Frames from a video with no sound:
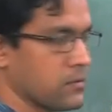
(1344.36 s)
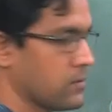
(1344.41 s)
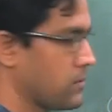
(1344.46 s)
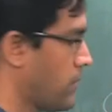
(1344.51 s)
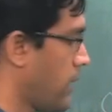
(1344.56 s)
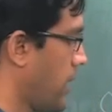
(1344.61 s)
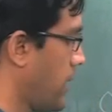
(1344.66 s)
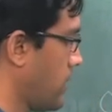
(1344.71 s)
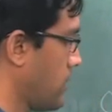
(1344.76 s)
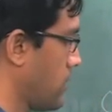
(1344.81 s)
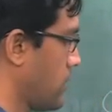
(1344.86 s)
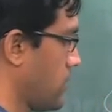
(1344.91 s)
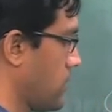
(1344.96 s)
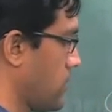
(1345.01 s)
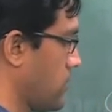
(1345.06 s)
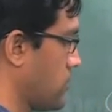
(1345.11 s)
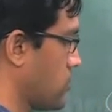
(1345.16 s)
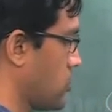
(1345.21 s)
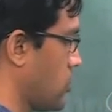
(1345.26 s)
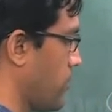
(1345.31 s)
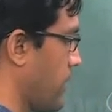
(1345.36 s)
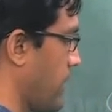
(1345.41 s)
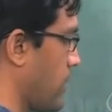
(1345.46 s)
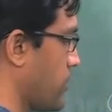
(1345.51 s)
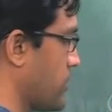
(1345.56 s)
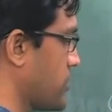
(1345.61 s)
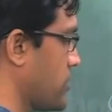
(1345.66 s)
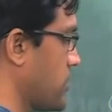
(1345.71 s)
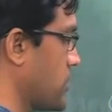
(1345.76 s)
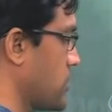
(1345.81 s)
Okay. So my
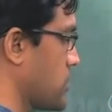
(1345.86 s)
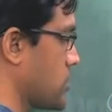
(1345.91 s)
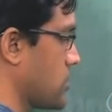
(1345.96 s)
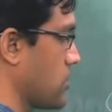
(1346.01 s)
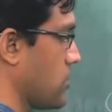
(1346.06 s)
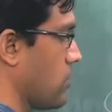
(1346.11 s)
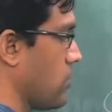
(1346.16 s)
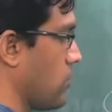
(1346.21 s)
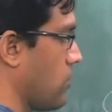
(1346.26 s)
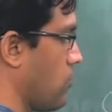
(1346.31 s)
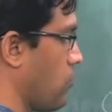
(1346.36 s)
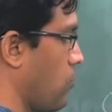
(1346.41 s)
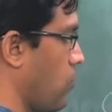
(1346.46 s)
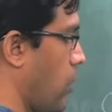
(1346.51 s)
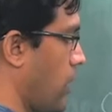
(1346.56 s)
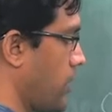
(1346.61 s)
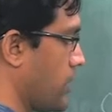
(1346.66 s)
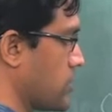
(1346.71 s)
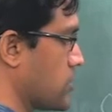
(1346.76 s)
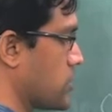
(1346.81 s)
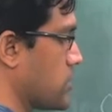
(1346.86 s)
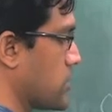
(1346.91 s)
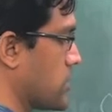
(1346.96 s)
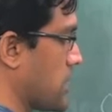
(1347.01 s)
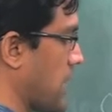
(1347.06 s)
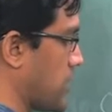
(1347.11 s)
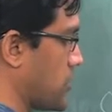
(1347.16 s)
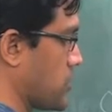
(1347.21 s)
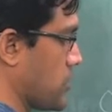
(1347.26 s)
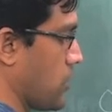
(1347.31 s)
question is, what is this
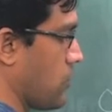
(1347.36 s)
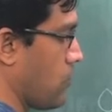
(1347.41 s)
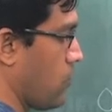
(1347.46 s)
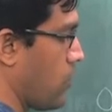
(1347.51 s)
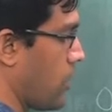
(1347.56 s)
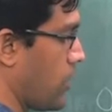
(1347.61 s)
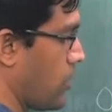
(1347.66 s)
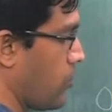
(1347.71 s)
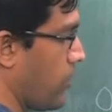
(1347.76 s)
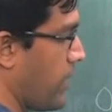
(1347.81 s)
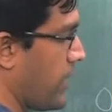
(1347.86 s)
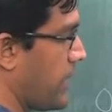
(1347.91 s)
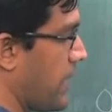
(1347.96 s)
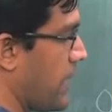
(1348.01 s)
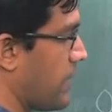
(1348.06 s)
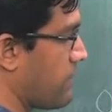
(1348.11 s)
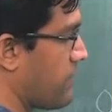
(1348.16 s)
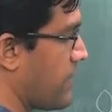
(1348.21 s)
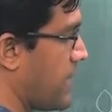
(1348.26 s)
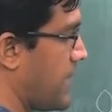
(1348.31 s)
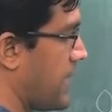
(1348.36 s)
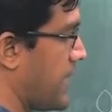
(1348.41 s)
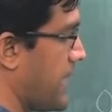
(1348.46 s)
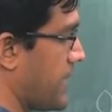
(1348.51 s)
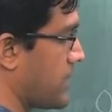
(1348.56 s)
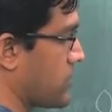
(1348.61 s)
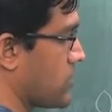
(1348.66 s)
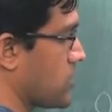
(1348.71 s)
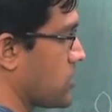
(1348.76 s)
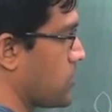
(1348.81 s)
answer? What do I get when I
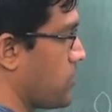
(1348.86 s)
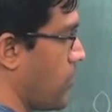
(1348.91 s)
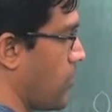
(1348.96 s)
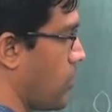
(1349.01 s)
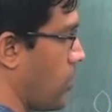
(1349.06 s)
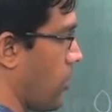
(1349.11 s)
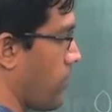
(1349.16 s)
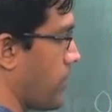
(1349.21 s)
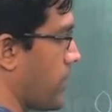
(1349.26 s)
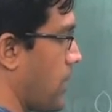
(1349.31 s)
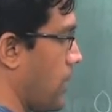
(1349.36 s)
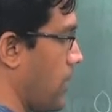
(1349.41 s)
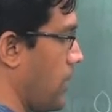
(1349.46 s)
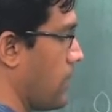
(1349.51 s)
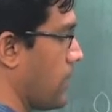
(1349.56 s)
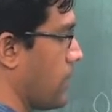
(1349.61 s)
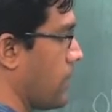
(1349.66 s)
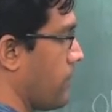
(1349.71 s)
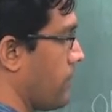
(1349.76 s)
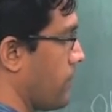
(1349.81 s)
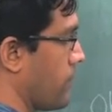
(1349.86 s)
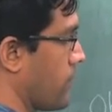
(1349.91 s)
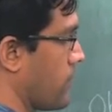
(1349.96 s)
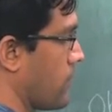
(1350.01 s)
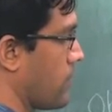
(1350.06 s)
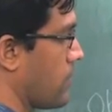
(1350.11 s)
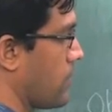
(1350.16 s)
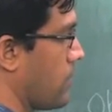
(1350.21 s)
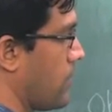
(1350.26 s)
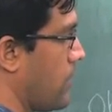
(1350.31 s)
take this polynomial,
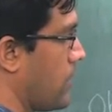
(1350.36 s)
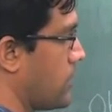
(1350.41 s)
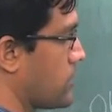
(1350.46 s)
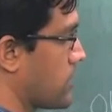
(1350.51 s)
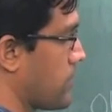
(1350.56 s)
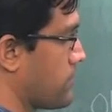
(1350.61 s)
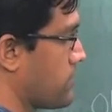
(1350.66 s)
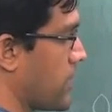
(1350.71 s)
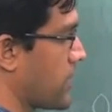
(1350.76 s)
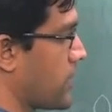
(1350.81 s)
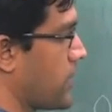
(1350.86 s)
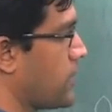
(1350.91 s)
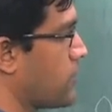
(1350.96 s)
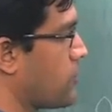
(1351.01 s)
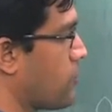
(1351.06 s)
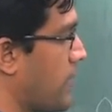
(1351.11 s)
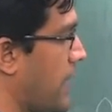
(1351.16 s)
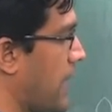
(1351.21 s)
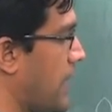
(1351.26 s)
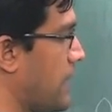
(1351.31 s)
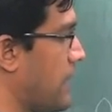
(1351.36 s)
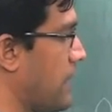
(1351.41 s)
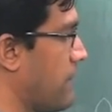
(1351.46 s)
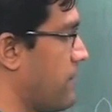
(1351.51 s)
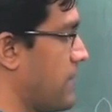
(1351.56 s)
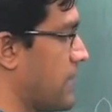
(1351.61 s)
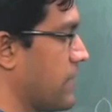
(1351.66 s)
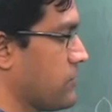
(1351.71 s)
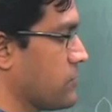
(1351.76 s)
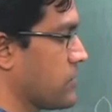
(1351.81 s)
subject it to k
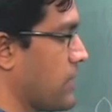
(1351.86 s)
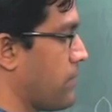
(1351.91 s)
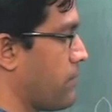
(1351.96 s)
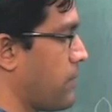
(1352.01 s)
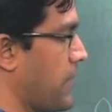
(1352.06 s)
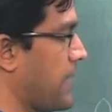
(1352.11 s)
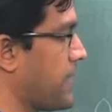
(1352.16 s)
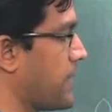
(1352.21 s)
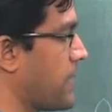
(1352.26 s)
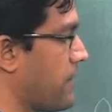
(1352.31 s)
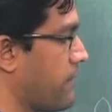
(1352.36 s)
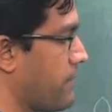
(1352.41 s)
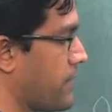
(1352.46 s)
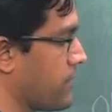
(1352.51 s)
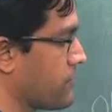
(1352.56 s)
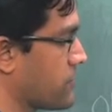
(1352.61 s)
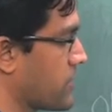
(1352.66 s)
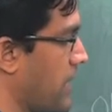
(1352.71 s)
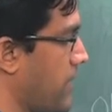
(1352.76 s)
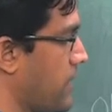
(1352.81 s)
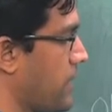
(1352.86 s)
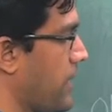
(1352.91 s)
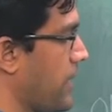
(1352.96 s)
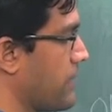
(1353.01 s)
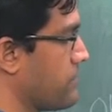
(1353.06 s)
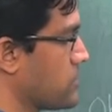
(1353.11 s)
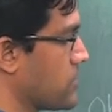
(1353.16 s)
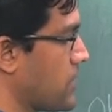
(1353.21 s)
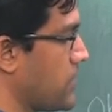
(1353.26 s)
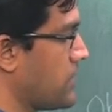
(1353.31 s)
derivatives, I apply derivatives k
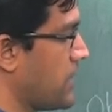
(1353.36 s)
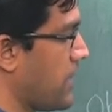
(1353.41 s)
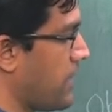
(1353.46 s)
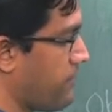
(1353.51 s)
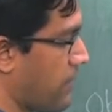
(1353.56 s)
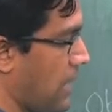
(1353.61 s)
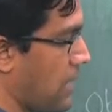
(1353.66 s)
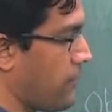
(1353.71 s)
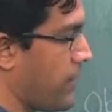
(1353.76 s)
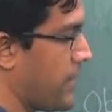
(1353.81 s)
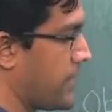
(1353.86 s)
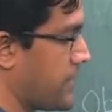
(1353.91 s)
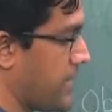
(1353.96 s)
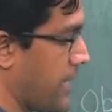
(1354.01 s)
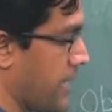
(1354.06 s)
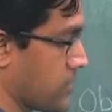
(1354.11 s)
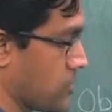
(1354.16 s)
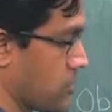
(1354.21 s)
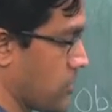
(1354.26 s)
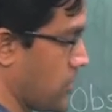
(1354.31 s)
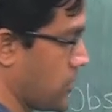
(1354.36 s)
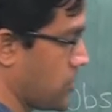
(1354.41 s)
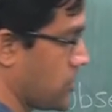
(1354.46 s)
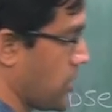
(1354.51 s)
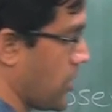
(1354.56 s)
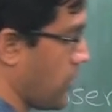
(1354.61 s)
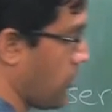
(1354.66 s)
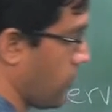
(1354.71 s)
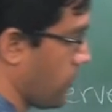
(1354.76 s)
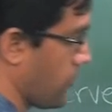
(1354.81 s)
times and then evaluate the answer at
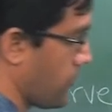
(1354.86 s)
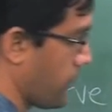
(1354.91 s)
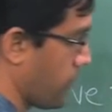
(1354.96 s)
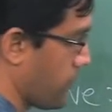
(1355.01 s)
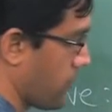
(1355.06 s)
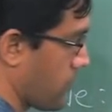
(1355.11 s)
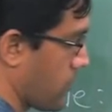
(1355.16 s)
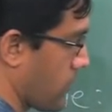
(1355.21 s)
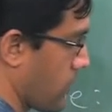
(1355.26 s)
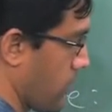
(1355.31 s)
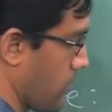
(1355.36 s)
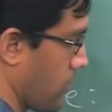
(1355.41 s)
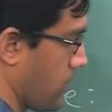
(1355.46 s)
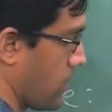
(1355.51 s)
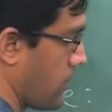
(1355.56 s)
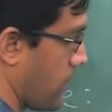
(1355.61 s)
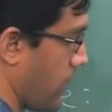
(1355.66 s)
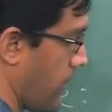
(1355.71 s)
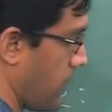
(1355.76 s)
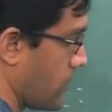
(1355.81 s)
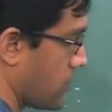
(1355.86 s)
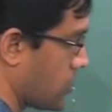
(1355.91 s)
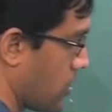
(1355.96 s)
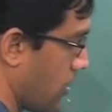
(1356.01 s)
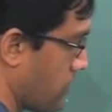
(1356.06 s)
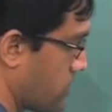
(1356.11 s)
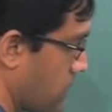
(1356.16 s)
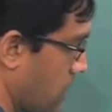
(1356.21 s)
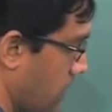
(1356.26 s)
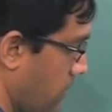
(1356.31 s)
0. Okay. So
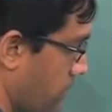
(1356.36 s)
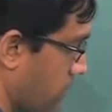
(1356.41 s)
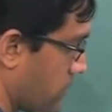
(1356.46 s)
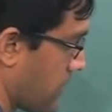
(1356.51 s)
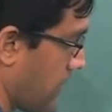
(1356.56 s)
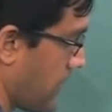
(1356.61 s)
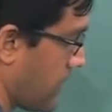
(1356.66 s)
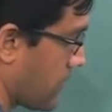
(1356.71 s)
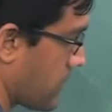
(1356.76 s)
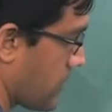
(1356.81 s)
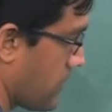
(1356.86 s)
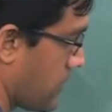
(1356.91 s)
observe that